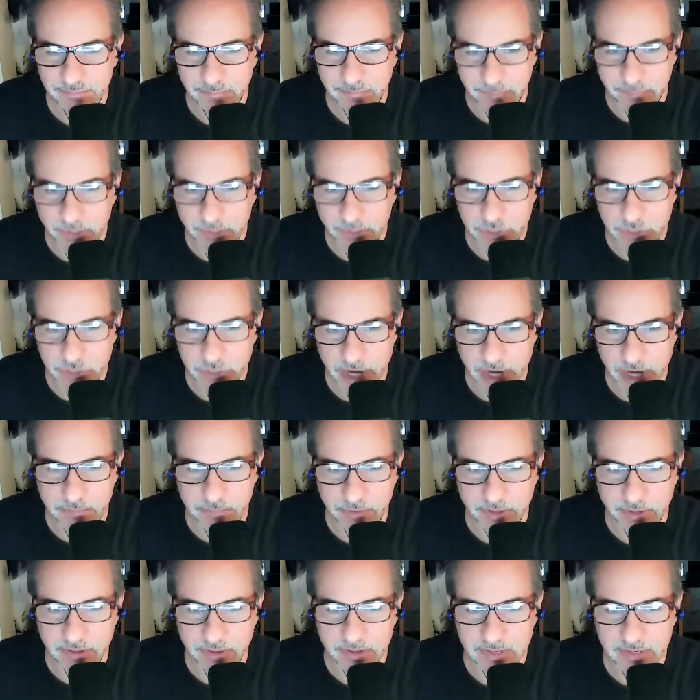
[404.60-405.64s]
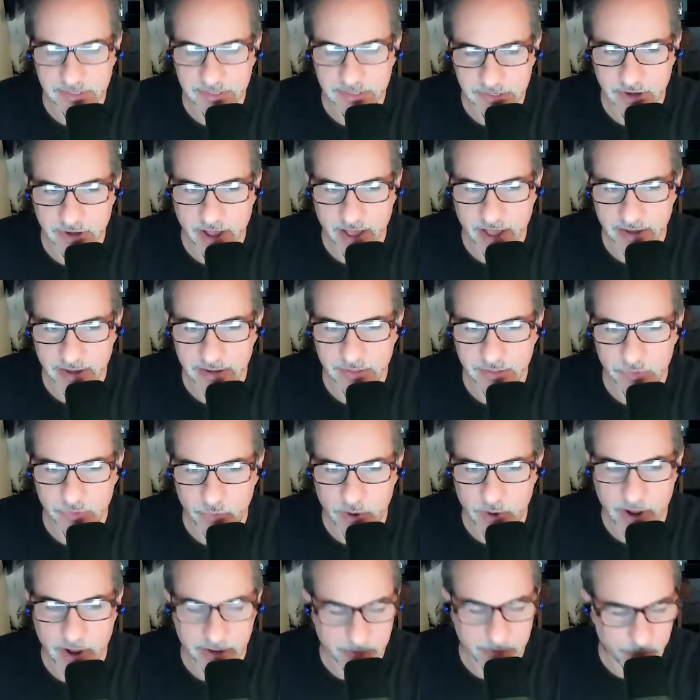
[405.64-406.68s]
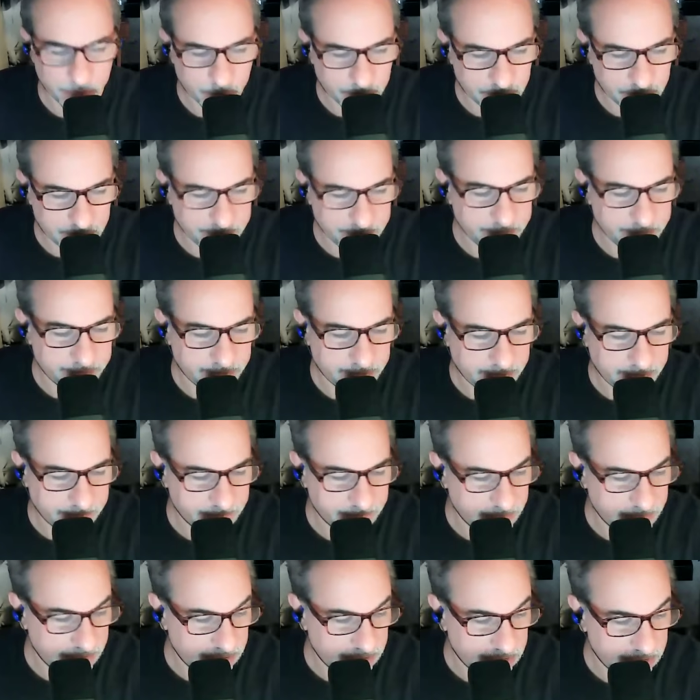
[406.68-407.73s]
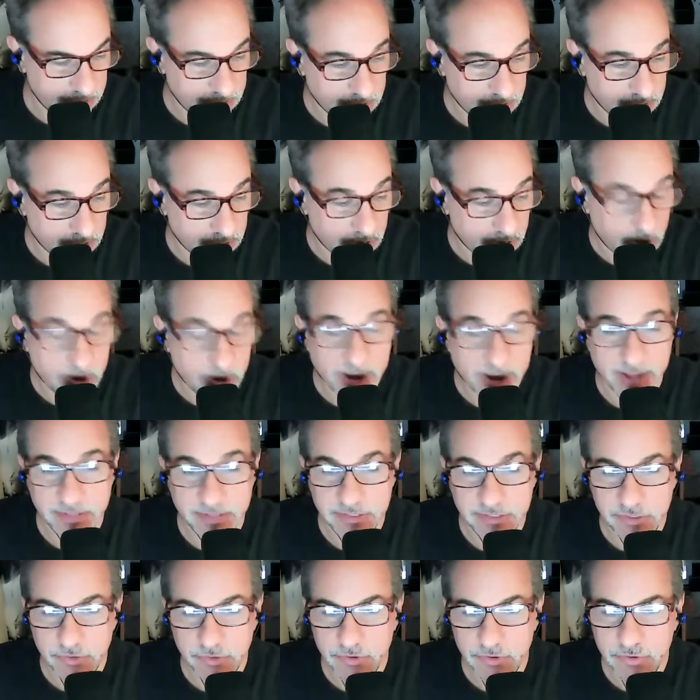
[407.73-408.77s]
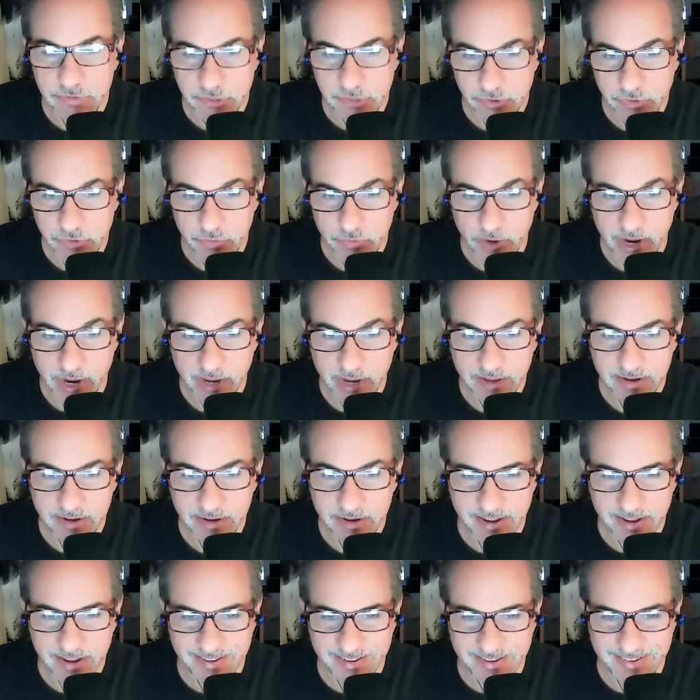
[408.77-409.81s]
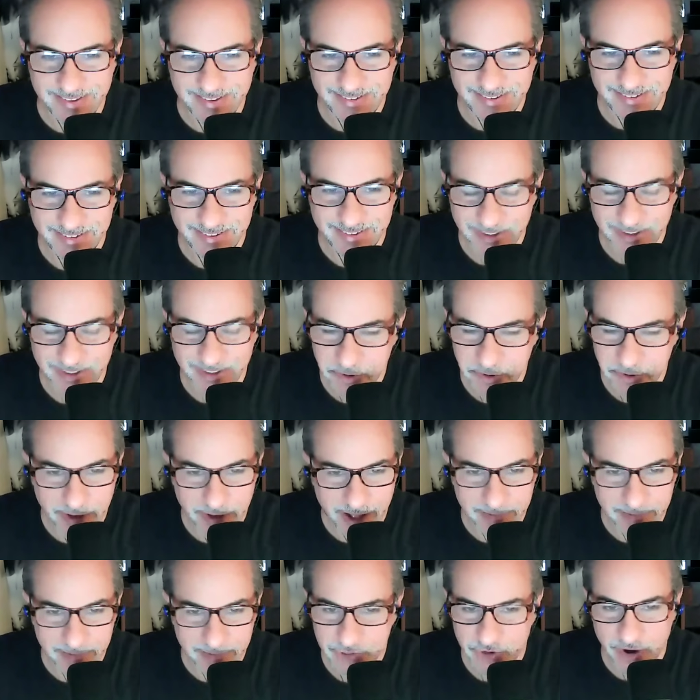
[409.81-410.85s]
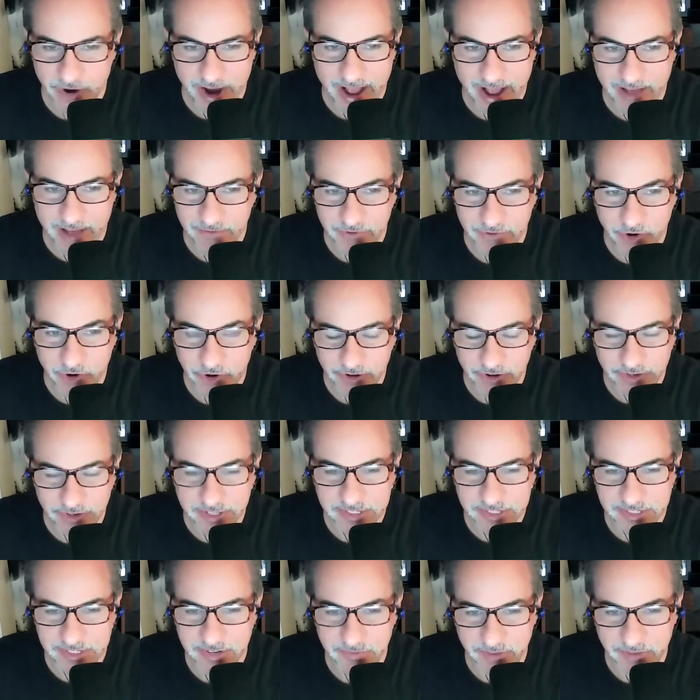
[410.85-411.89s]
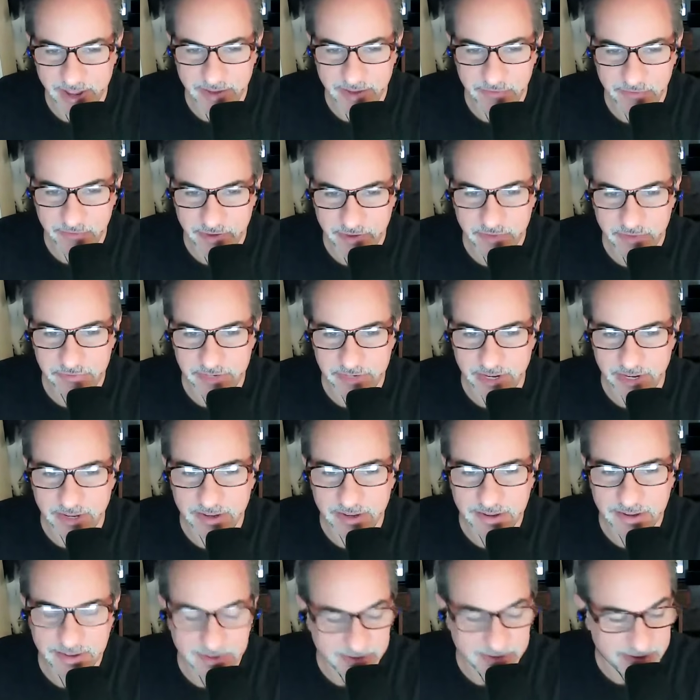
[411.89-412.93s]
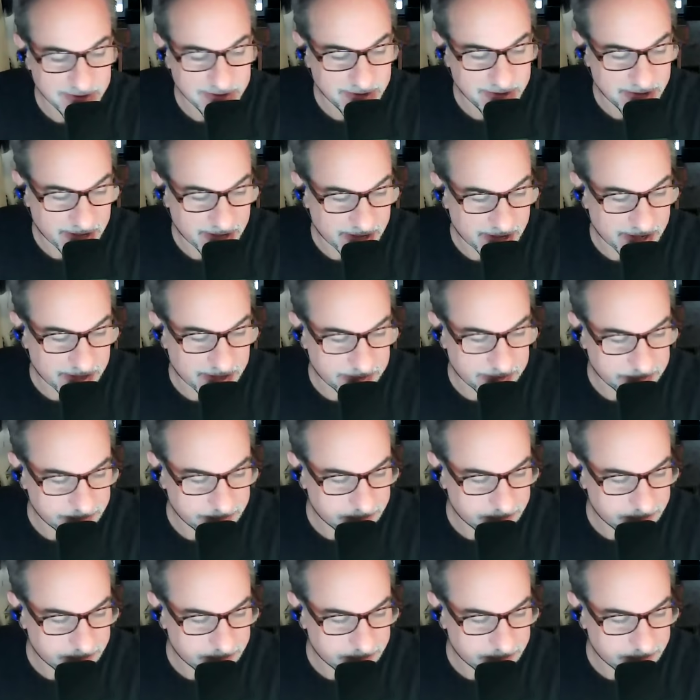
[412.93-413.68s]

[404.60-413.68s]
Bill Champlin is not in the Rock and Roll Hall of Fame. All right, so those are three. You, I'm sure, have your list of like 50. But